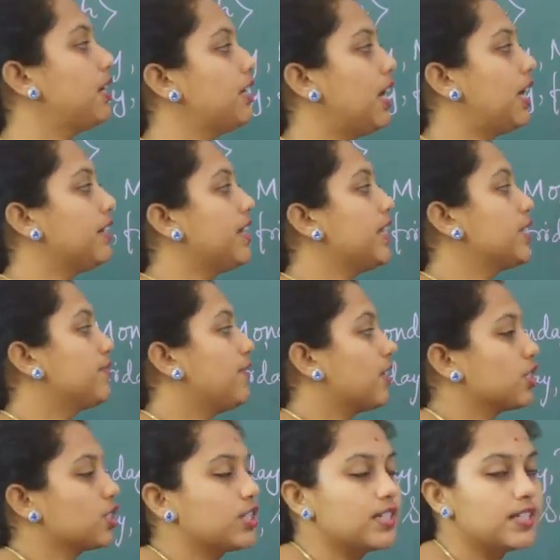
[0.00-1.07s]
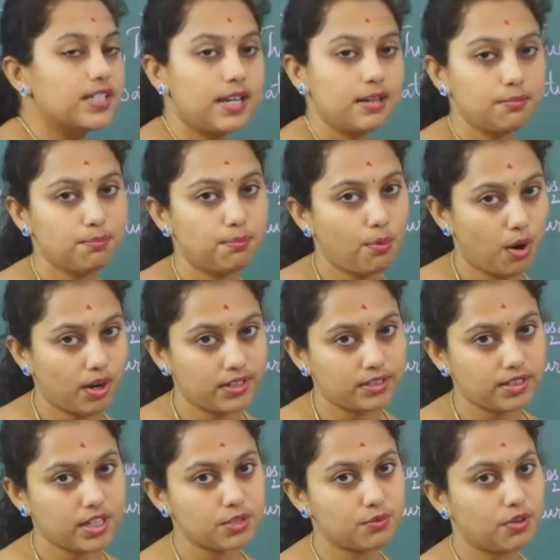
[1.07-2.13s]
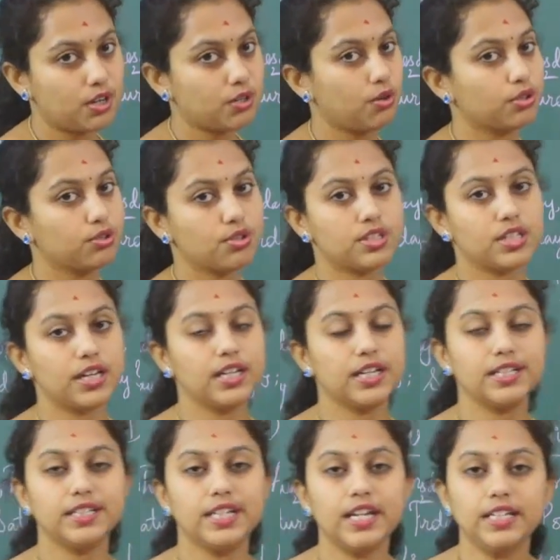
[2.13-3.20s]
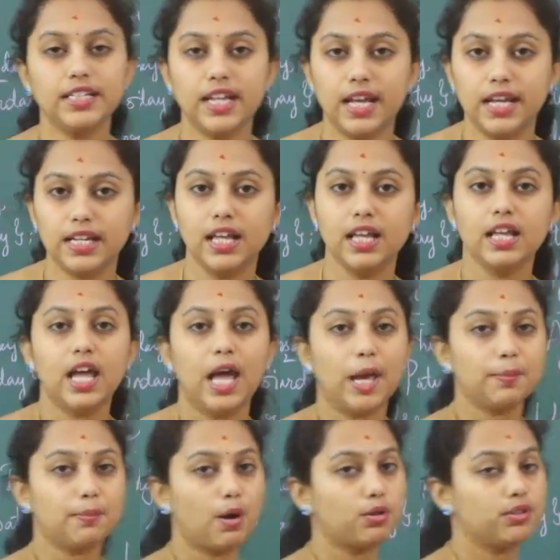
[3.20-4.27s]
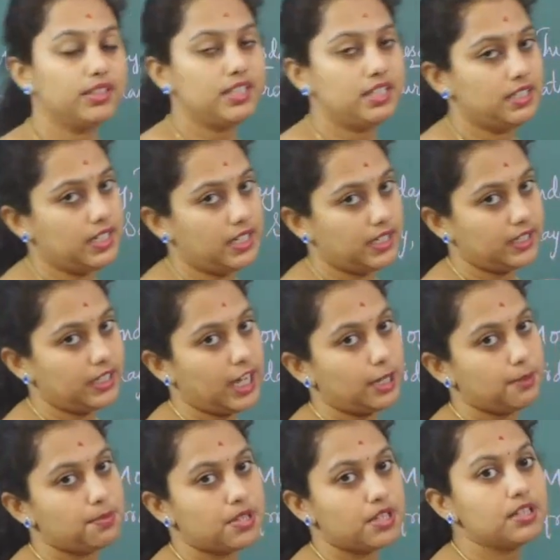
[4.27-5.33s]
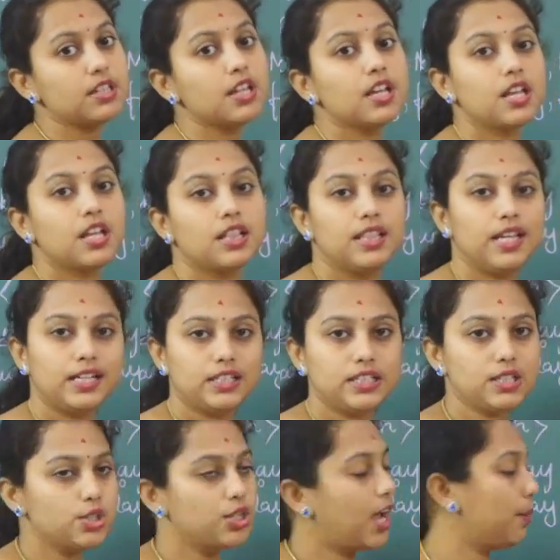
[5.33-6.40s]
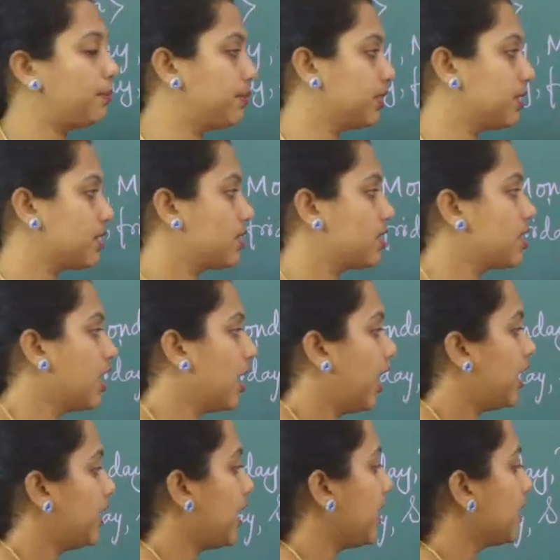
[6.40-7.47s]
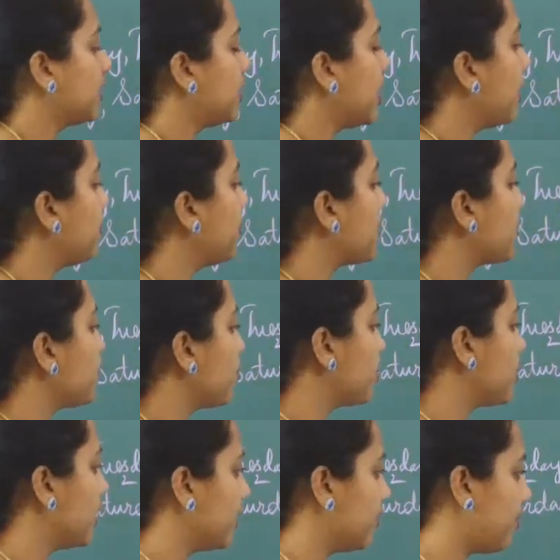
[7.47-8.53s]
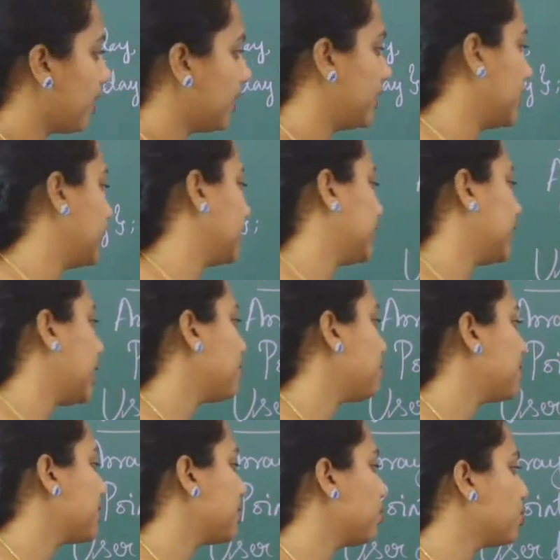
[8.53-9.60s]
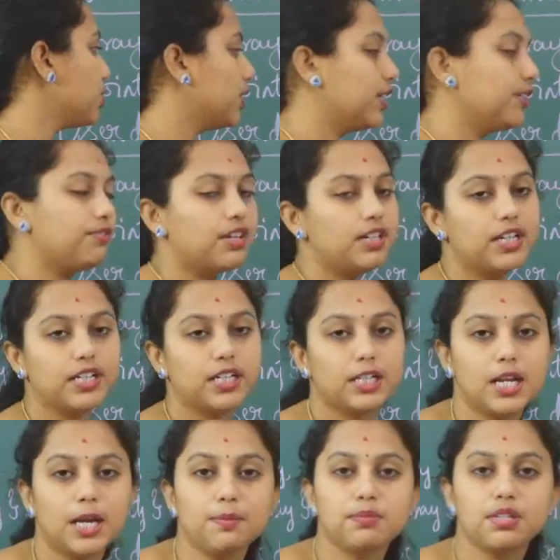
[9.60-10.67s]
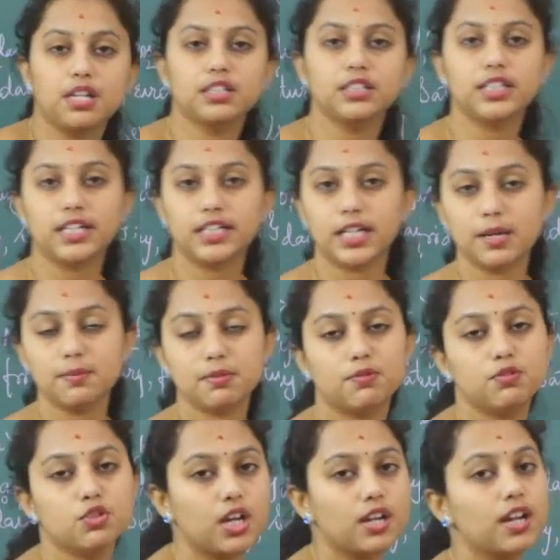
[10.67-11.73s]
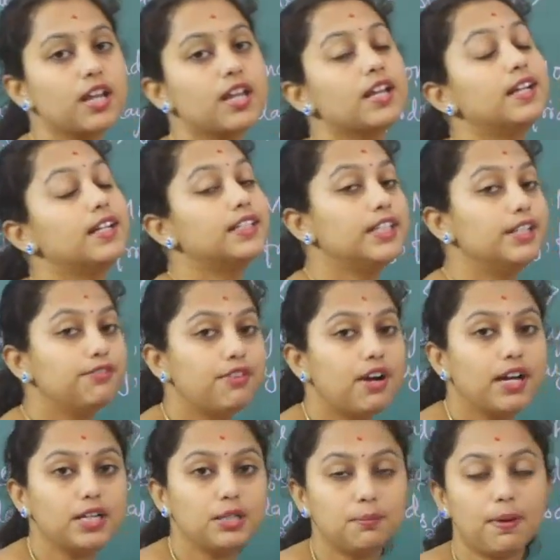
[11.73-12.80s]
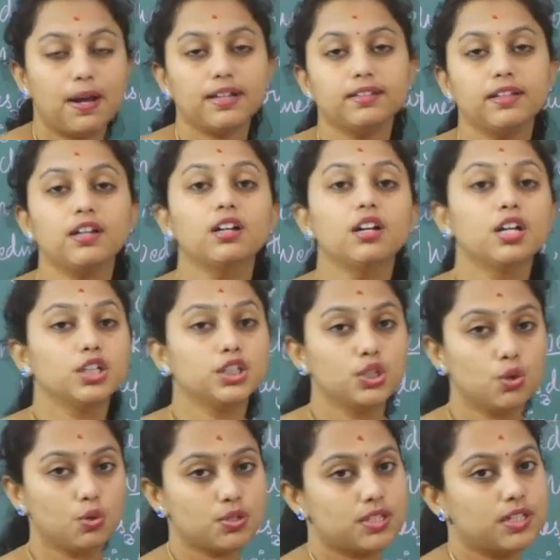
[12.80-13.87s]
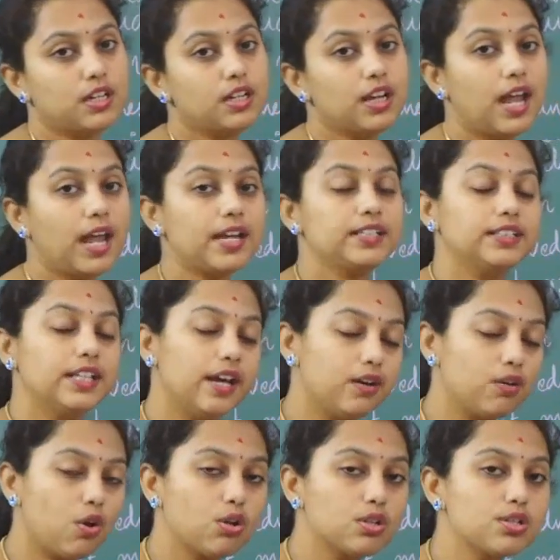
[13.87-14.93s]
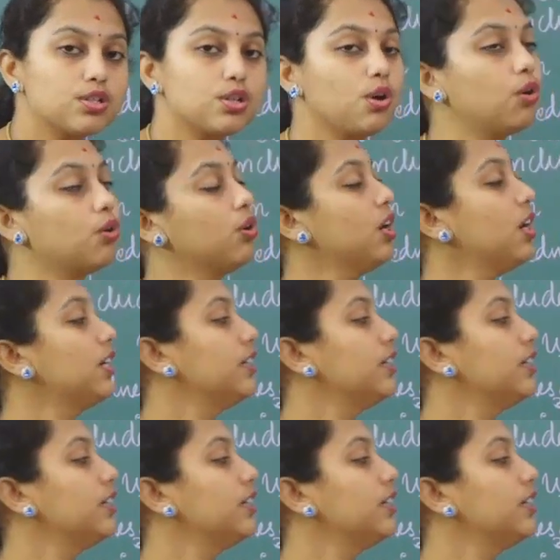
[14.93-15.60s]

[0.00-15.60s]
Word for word: are arrays, functions and pointers. We are going to study in detail about these data types in later chapters. And next type is user defined data types. User defined data types are the data types which are defined by the user and they are also